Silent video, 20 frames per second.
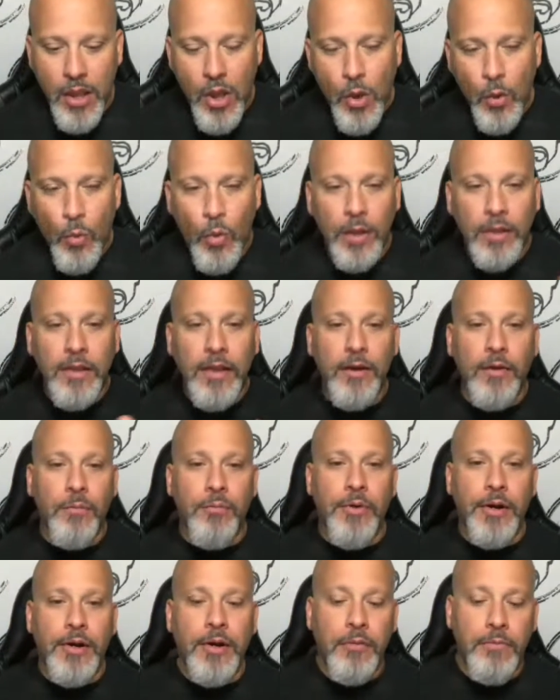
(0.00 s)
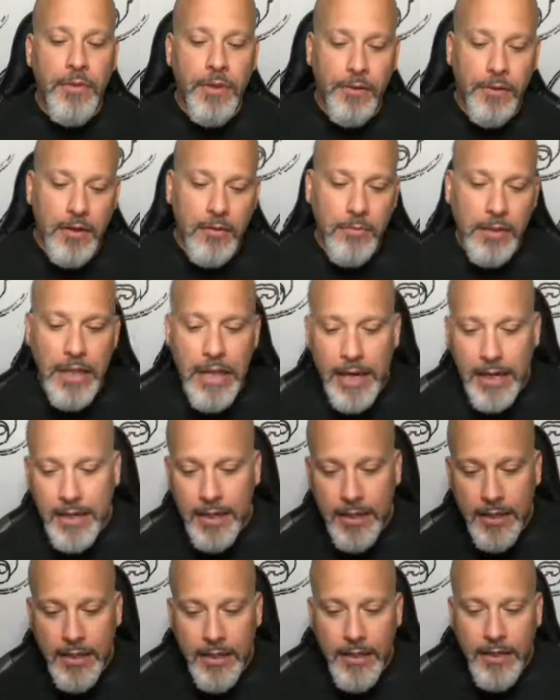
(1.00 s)
one little brick or building block
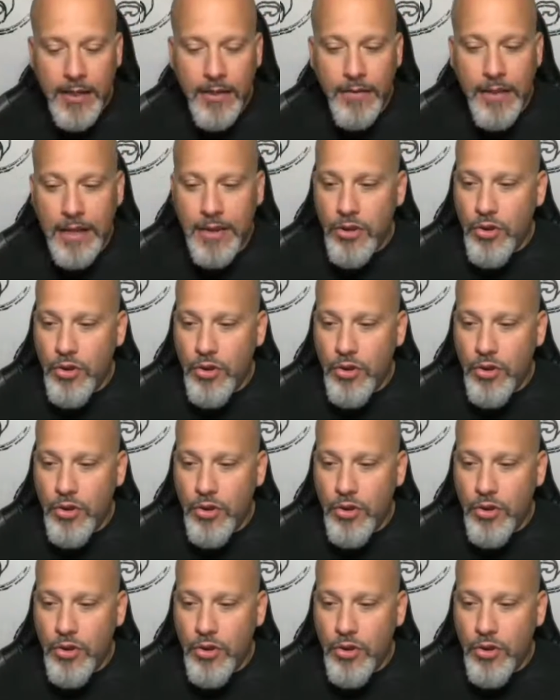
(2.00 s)
that